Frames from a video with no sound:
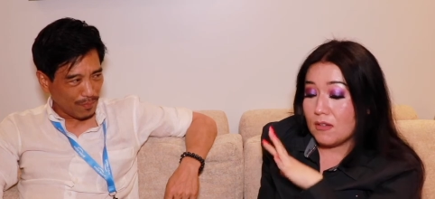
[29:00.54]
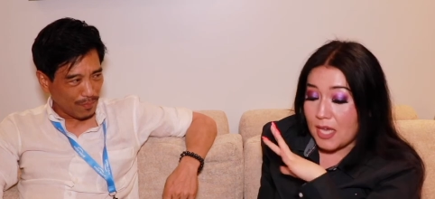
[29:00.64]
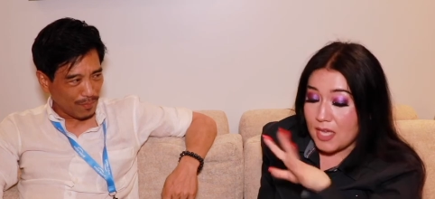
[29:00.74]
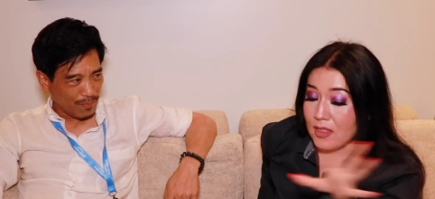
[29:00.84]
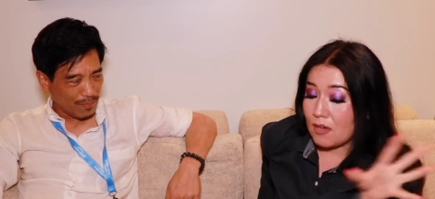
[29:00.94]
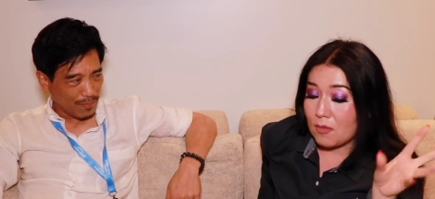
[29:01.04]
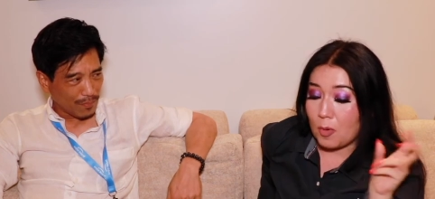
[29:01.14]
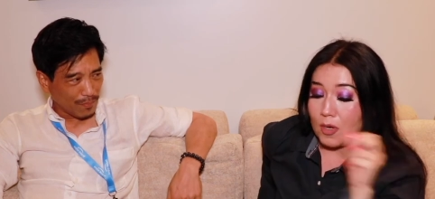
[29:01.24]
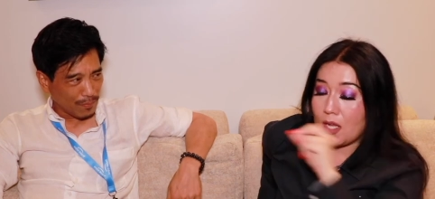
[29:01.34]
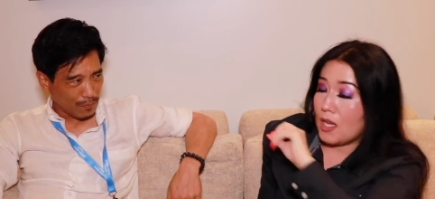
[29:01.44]
Speaker 1: like, they're
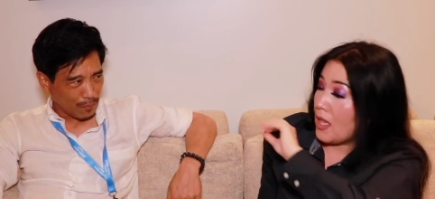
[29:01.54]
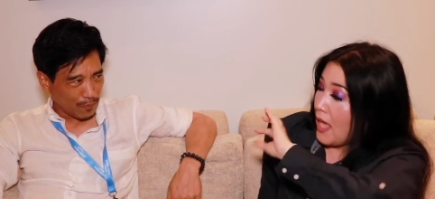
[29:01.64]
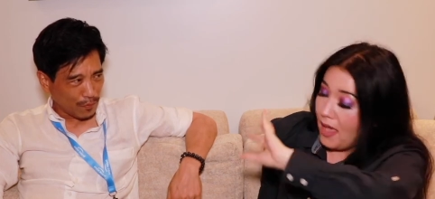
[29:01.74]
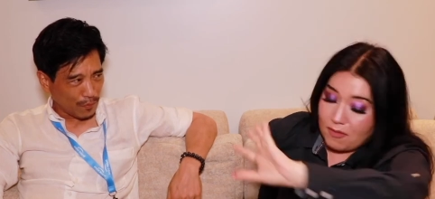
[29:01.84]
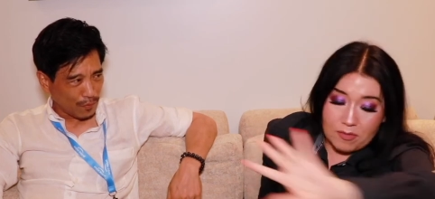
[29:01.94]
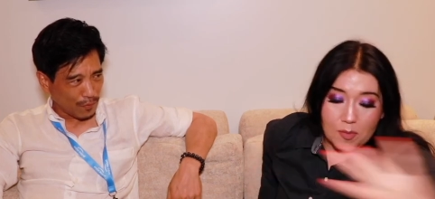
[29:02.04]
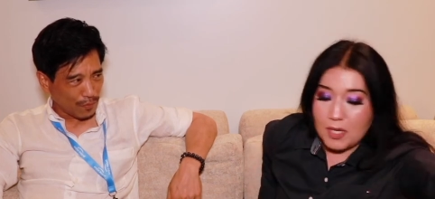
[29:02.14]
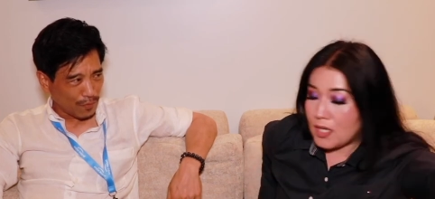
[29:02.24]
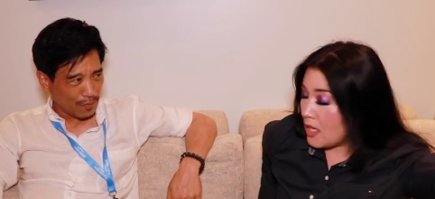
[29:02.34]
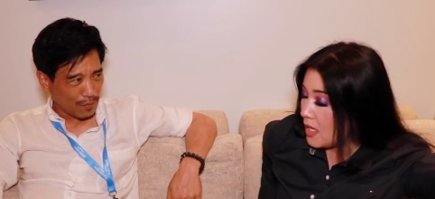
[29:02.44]
reporting on it. Like,
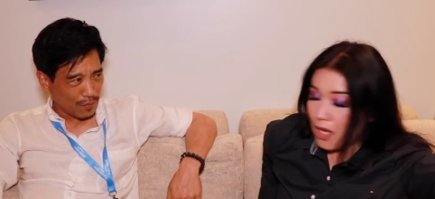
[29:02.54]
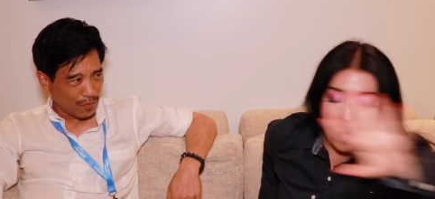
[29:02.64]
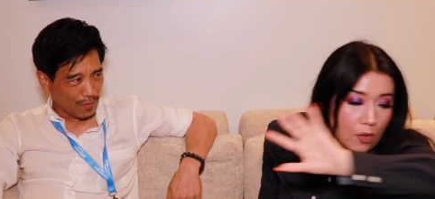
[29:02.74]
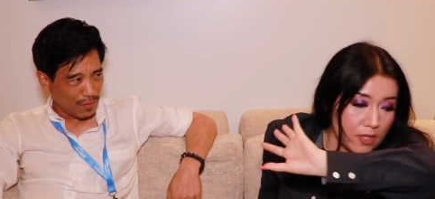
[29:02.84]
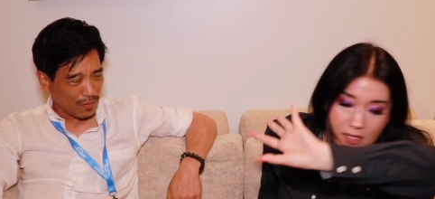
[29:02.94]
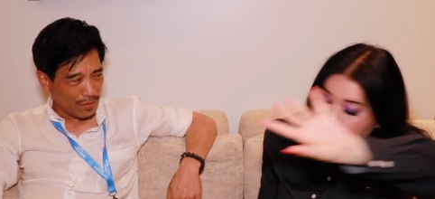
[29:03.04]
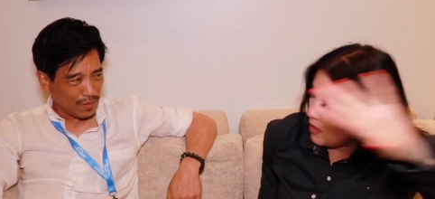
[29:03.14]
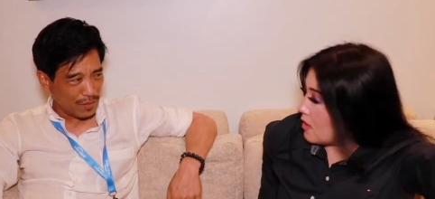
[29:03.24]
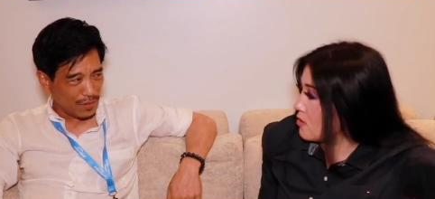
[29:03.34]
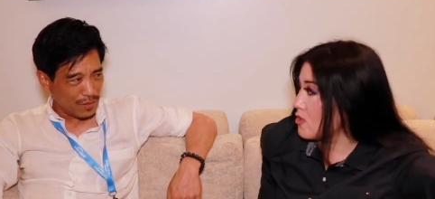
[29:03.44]
everyone in all the
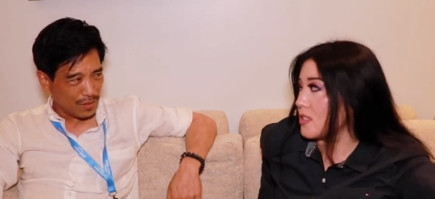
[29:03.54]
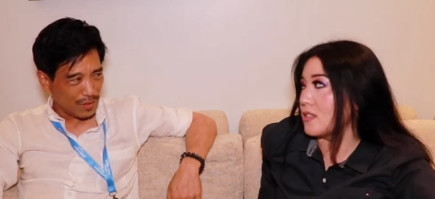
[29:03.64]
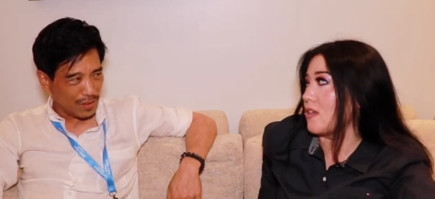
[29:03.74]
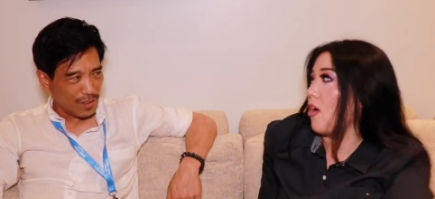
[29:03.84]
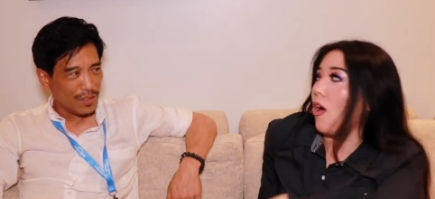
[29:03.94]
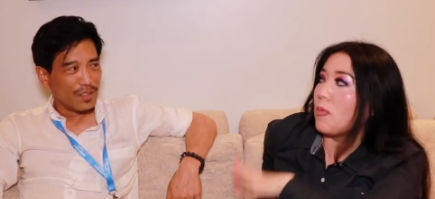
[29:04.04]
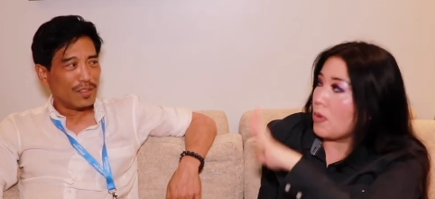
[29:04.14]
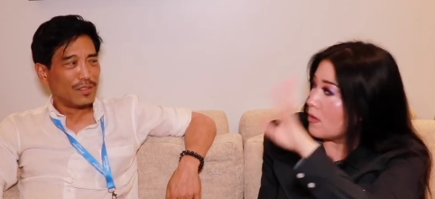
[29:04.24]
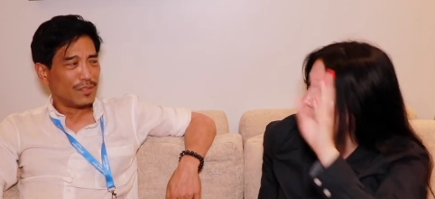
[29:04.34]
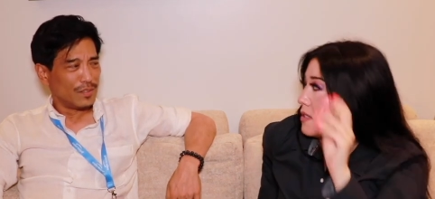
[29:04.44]
different countries, they're all
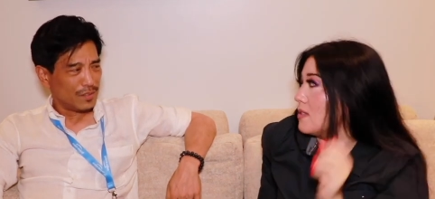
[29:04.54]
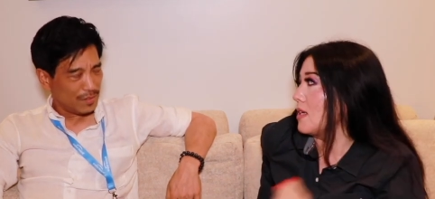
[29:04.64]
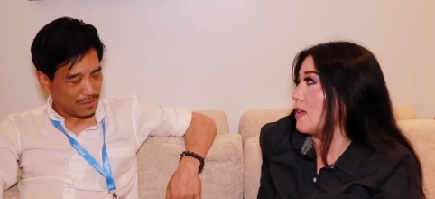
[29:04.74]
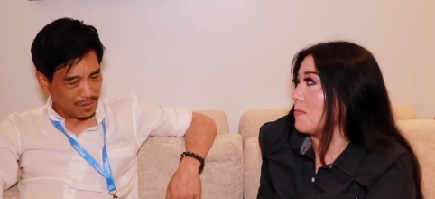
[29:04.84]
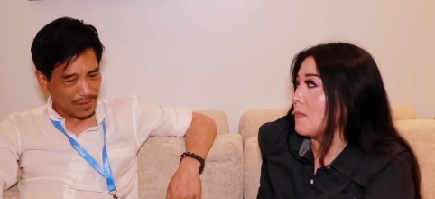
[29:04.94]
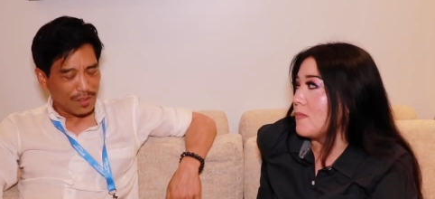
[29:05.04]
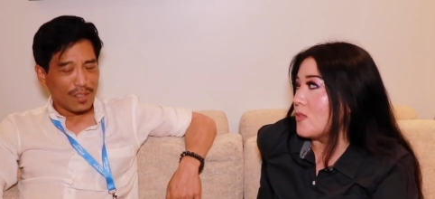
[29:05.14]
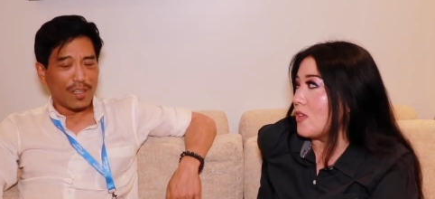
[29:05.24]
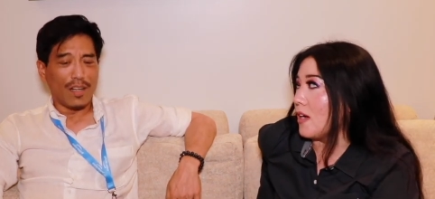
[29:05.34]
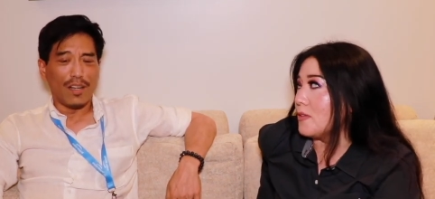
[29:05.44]
protesting.
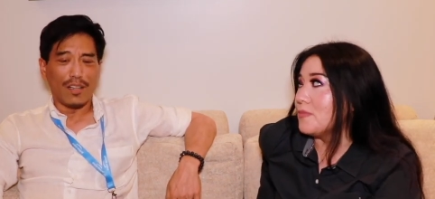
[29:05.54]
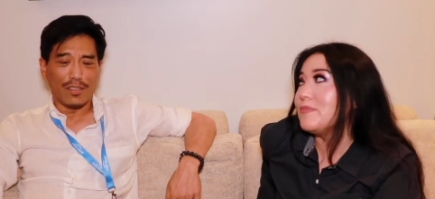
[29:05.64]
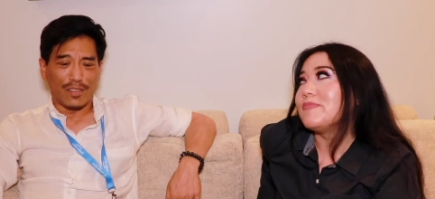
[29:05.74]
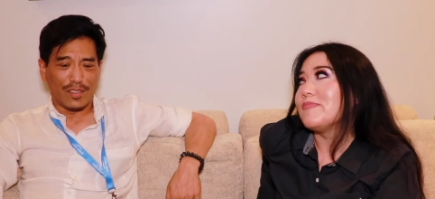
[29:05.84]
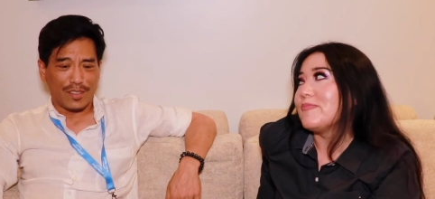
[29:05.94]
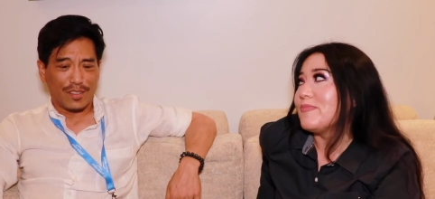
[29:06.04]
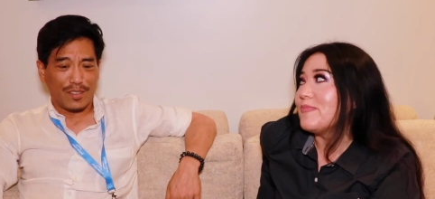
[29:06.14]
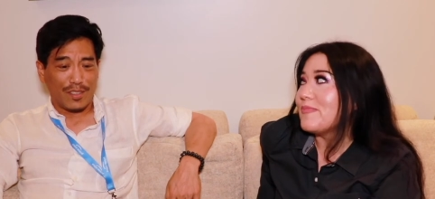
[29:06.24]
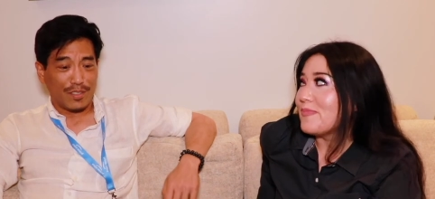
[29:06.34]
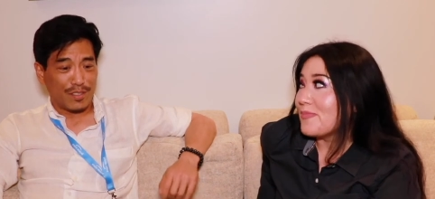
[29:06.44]
So.
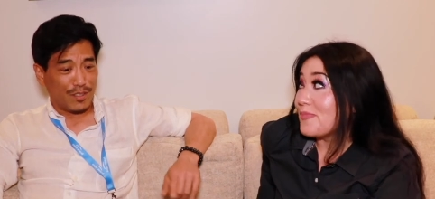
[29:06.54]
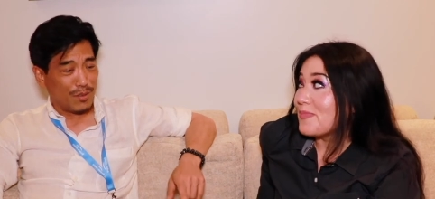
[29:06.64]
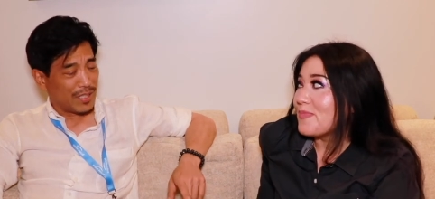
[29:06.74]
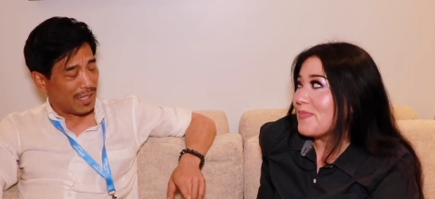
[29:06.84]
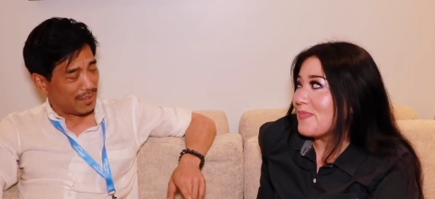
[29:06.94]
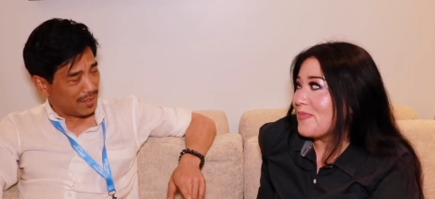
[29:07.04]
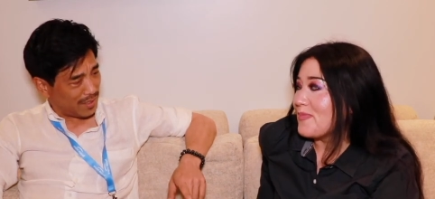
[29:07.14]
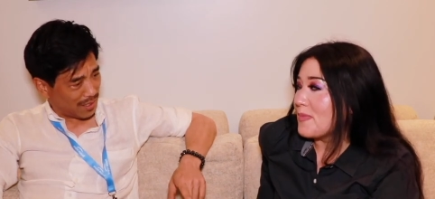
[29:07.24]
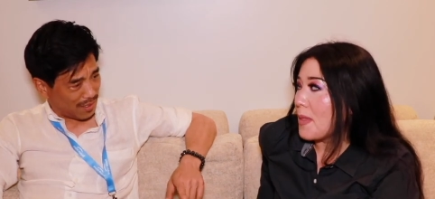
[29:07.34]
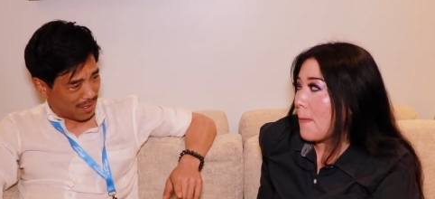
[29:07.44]
Speaker 2: There's news
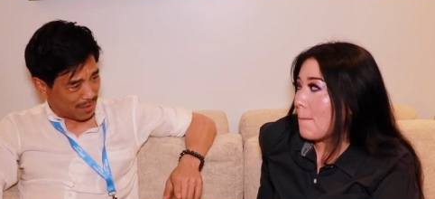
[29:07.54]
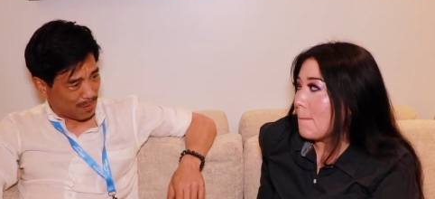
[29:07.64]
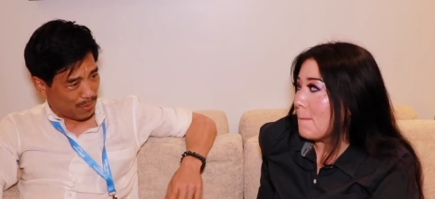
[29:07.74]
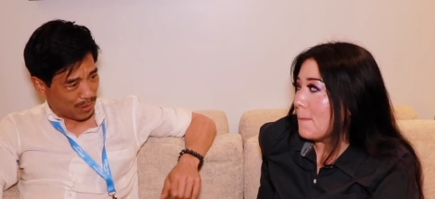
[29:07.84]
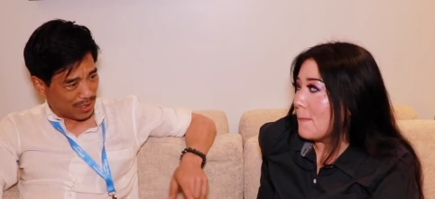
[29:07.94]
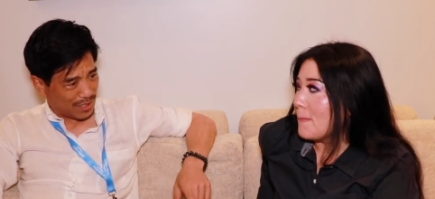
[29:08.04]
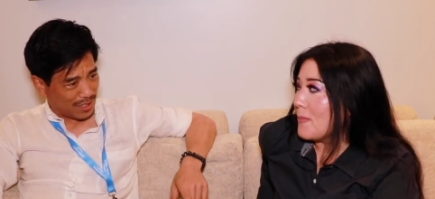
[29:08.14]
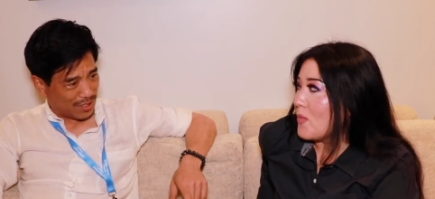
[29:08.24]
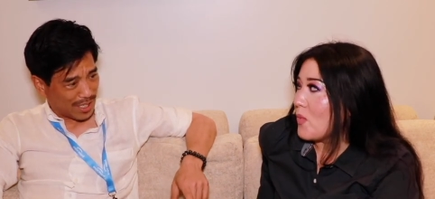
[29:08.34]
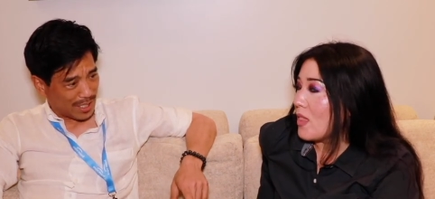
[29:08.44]
outlets that aren't reporting on
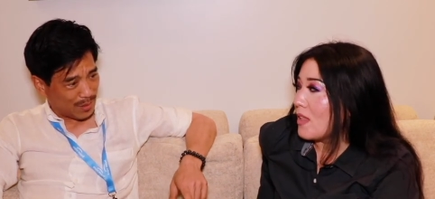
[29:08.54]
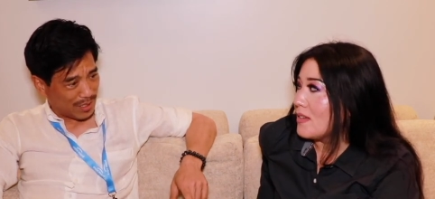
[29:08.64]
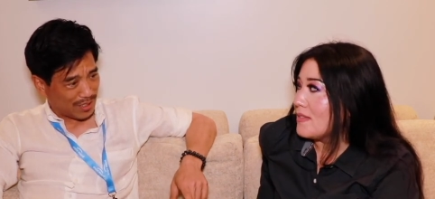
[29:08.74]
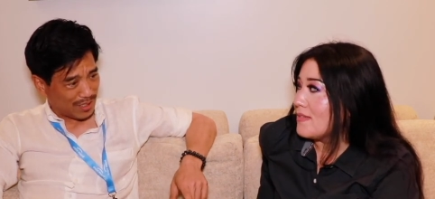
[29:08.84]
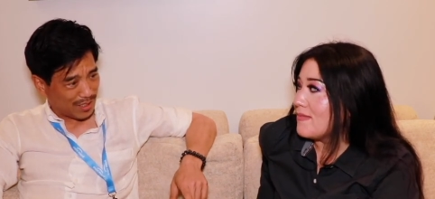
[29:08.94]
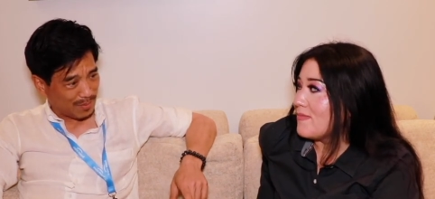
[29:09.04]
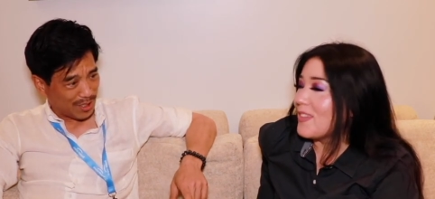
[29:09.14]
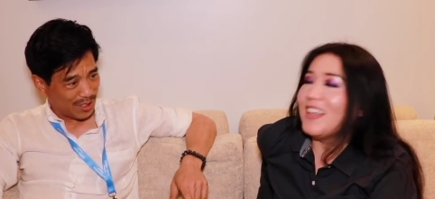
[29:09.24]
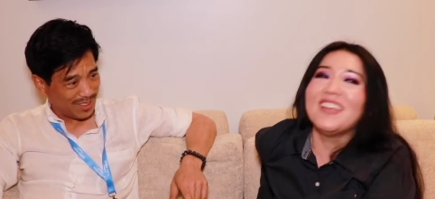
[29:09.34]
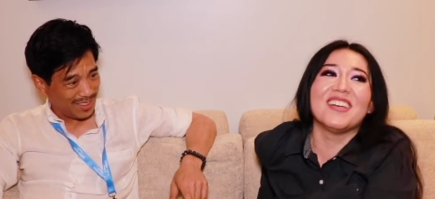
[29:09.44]
the January 6th
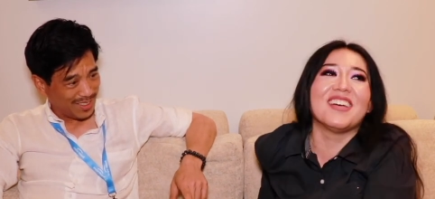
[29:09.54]
Commission